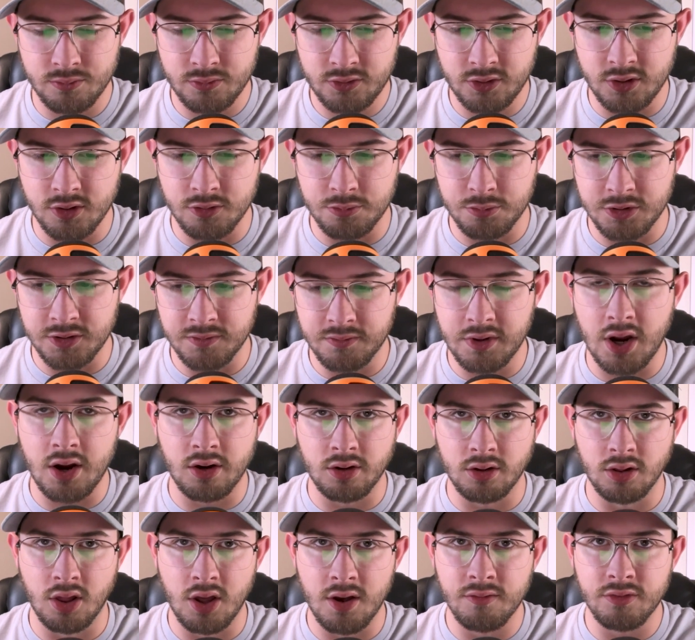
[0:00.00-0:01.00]
you've got
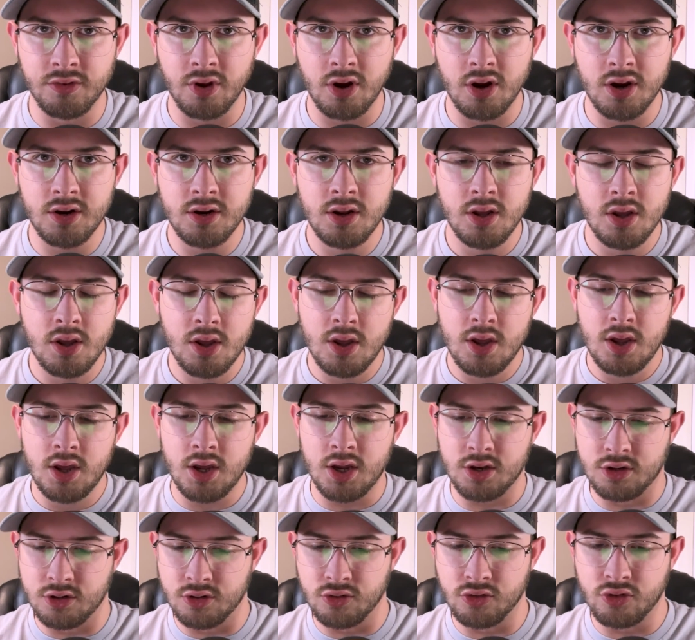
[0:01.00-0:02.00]
gloves on,
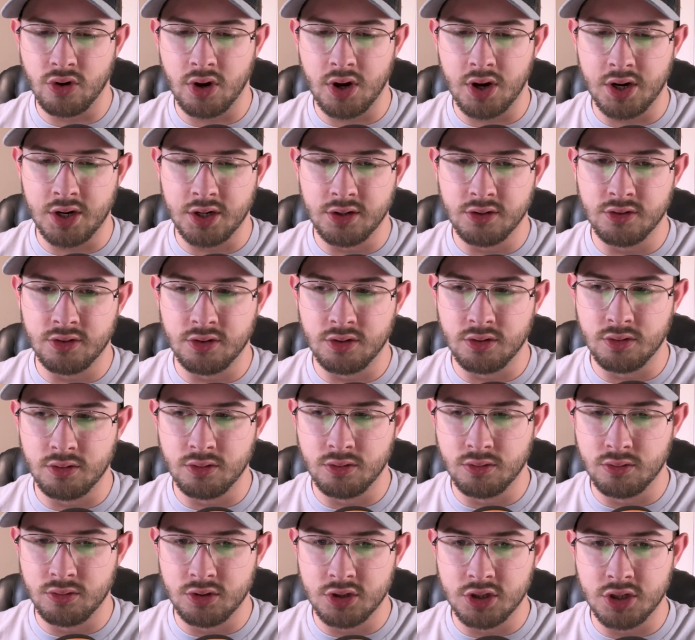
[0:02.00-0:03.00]
and you're trying
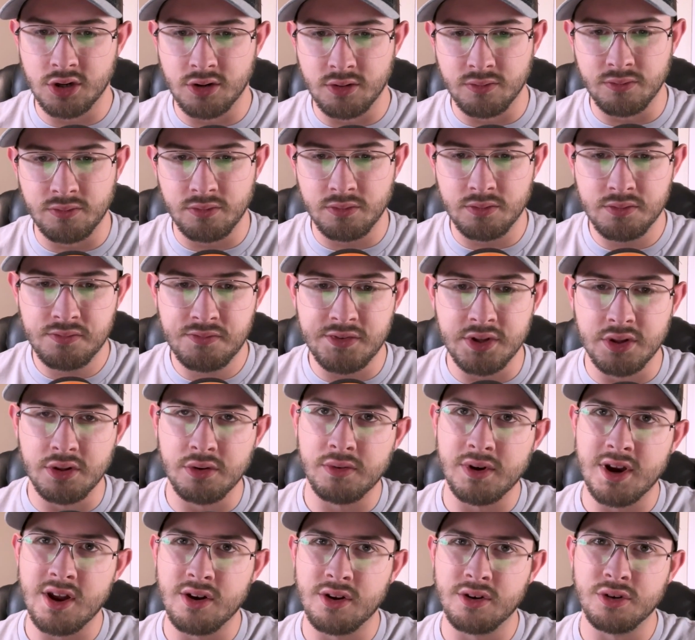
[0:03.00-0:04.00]
to, feel
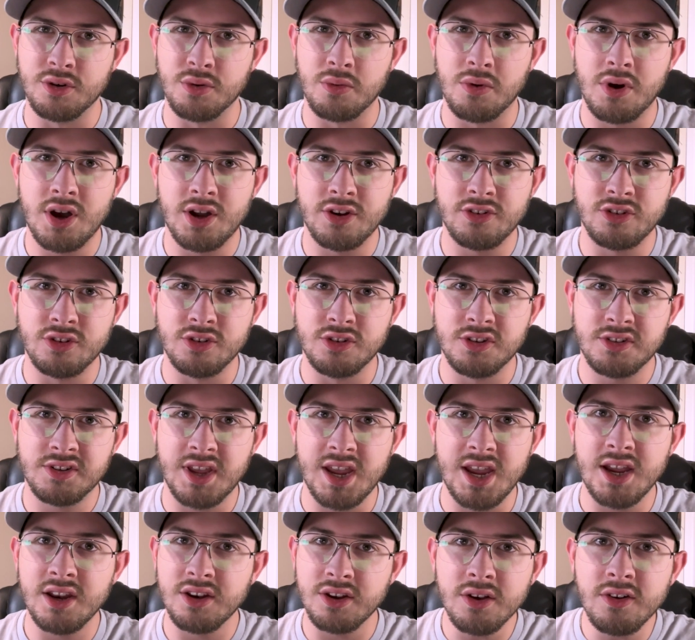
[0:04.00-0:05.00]
around on your watch, you just
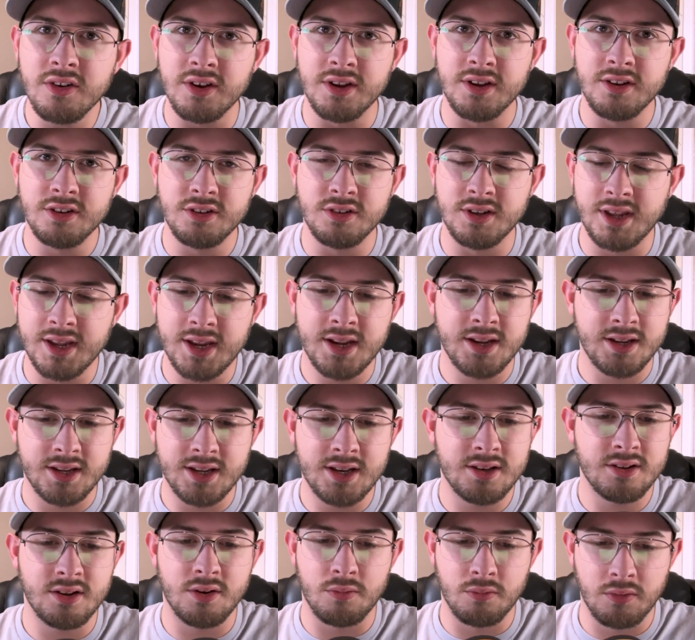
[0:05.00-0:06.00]
can't do it. You can't
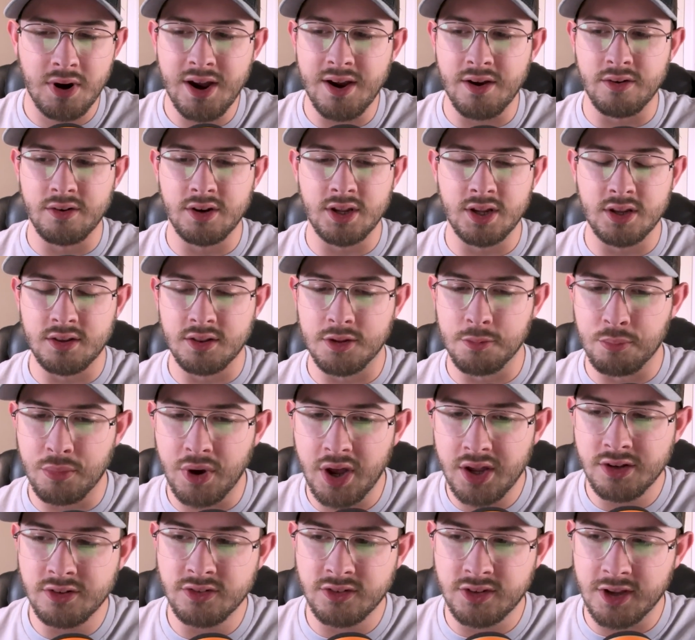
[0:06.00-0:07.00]
get around. And the
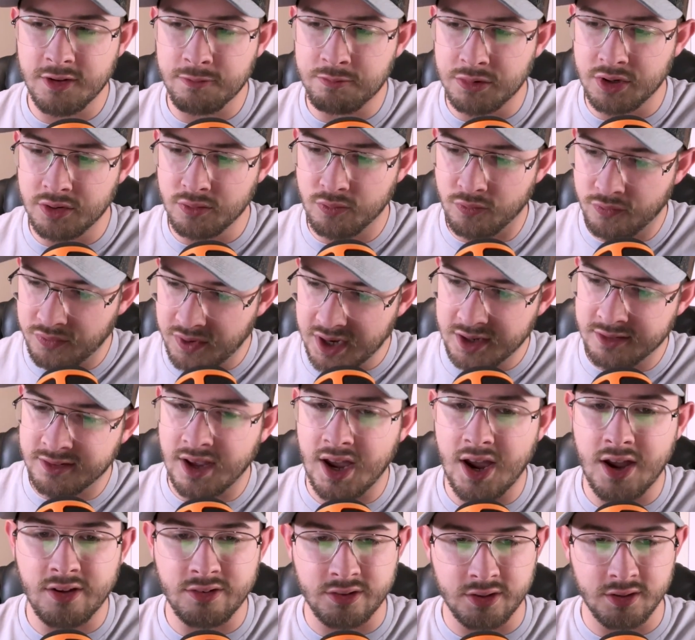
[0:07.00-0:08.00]
buttons have been
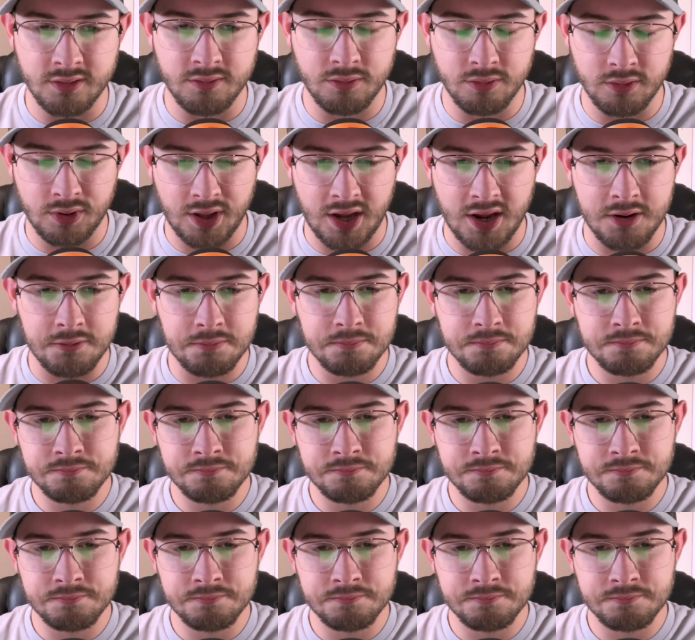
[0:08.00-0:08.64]
fantastic for that.